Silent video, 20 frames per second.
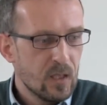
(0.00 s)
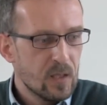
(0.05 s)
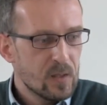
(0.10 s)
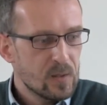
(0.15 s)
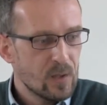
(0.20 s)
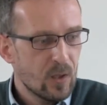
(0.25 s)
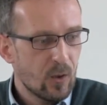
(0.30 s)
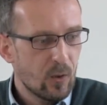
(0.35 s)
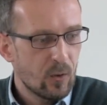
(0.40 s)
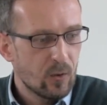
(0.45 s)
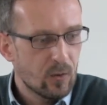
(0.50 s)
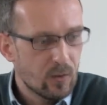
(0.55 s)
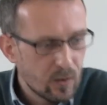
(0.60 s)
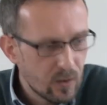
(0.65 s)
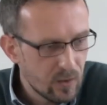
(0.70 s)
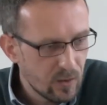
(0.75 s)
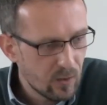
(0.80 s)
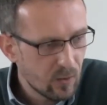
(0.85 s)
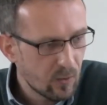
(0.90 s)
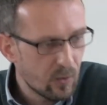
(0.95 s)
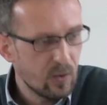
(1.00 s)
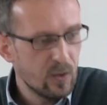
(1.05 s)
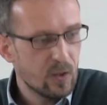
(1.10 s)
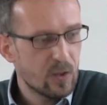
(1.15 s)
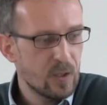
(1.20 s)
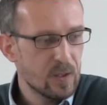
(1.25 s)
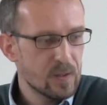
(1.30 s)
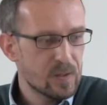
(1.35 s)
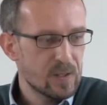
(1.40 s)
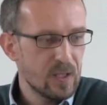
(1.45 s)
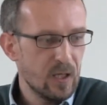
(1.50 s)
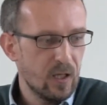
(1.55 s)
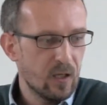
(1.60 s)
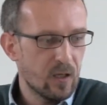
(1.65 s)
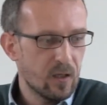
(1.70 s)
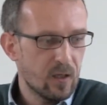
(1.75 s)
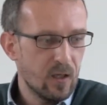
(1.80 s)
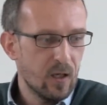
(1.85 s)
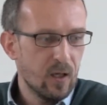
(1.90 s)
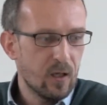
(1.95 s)
So you can
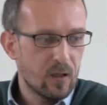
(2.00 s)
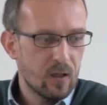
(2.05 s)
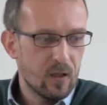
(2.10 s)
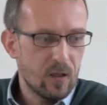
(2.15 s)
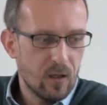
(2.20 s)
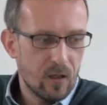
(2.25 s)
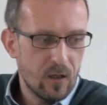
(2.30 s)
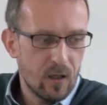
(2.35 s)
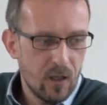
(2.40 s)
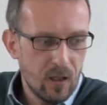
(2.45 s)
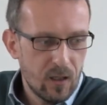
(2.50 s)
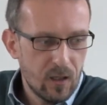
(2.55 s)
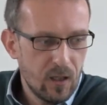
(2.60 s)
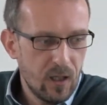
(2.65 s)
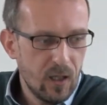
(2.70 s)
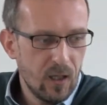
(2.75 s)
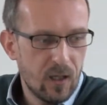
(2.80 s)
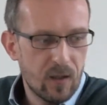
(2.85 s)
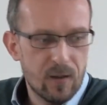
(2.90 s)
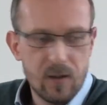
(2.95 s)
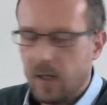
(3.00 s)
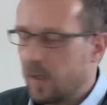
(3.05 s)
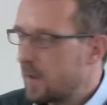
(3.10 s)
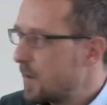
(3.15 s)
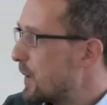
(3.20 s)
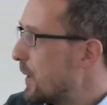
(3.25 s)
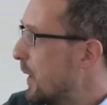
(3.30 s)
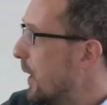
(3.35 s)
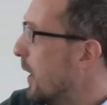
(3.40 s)
see in here that